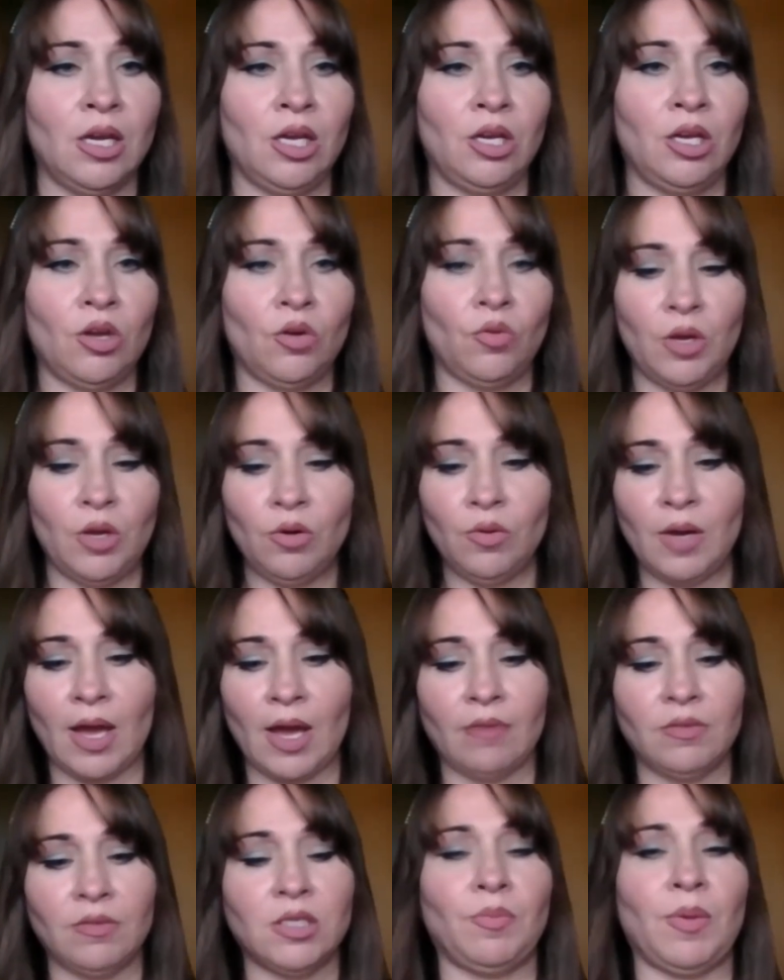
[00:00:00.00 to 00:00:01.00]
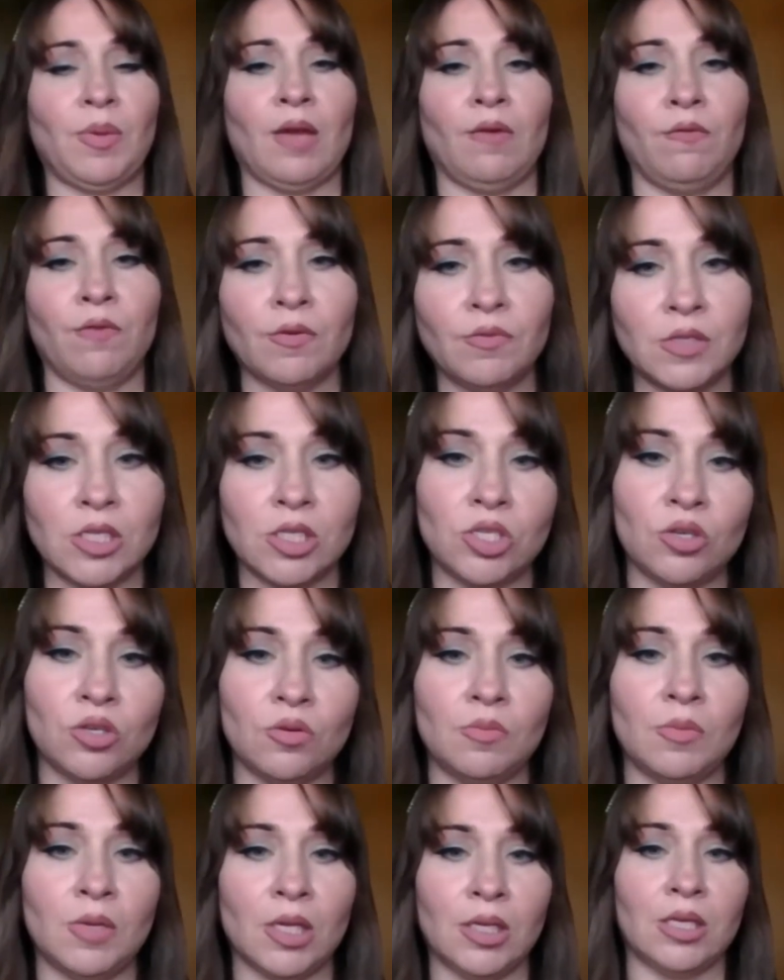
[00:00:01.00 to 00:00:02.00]
We don't have to pay
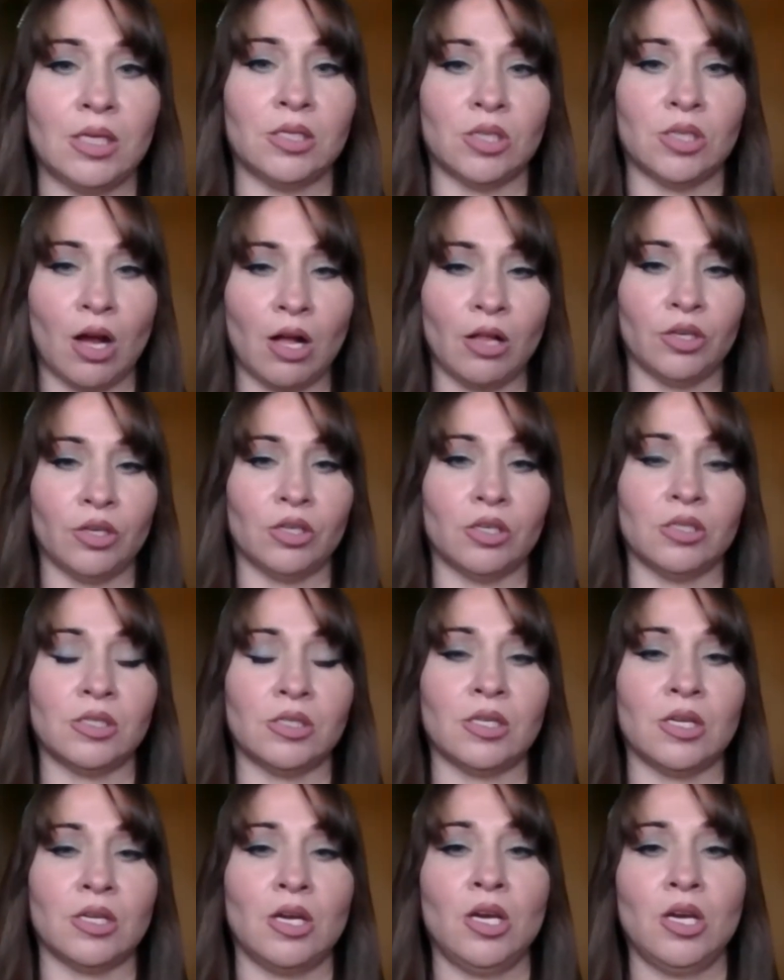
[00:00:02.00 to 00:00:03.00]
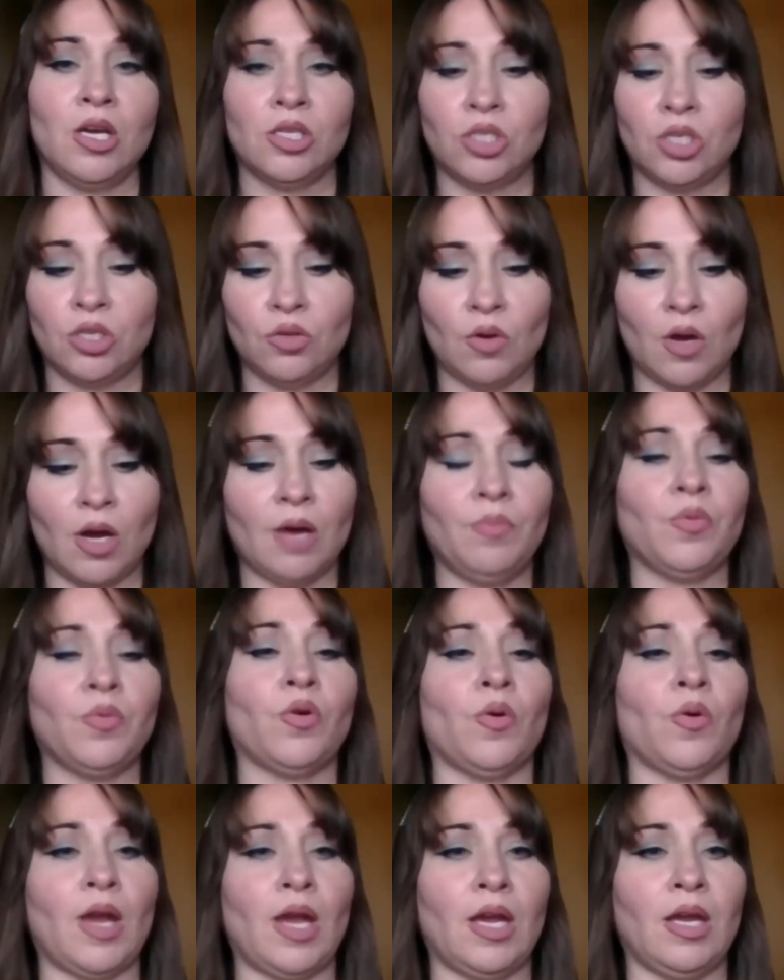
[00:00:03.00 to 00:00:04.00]
$52 million to
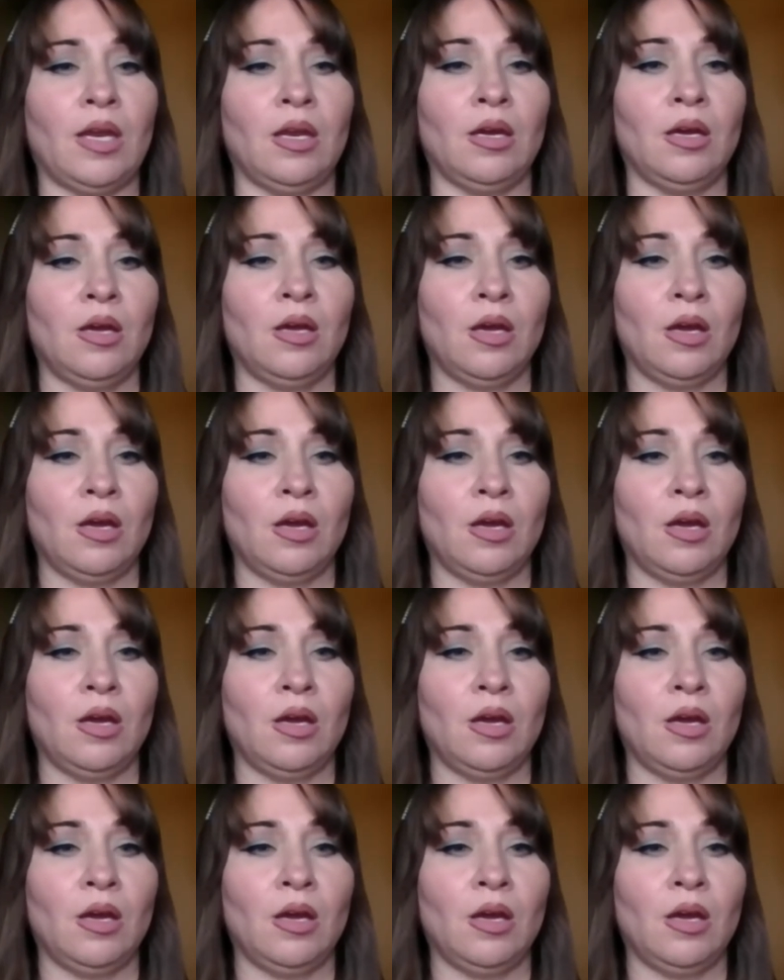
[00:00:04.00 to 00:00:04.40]
upgrade